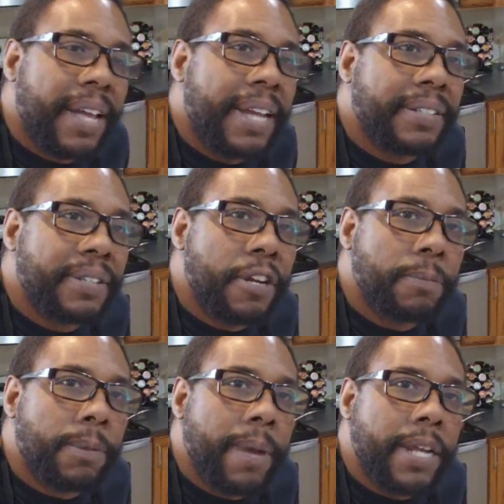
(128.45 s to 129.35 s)
I can turn up
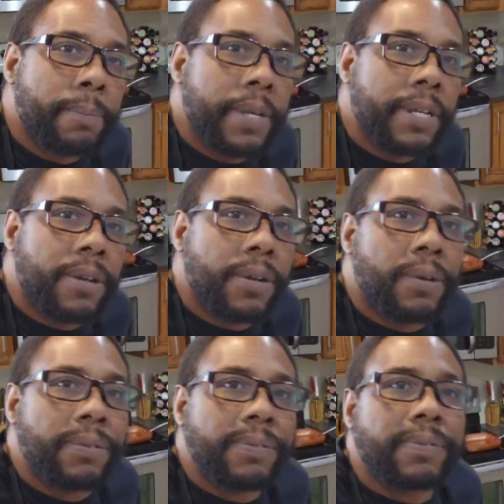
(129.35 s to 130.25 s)
the mic a bit. Hold
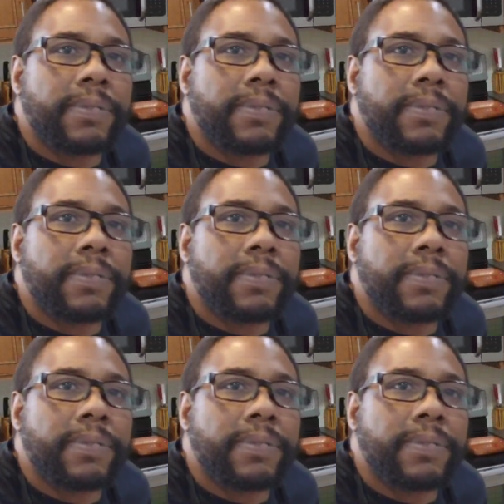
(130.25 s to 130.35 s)
on.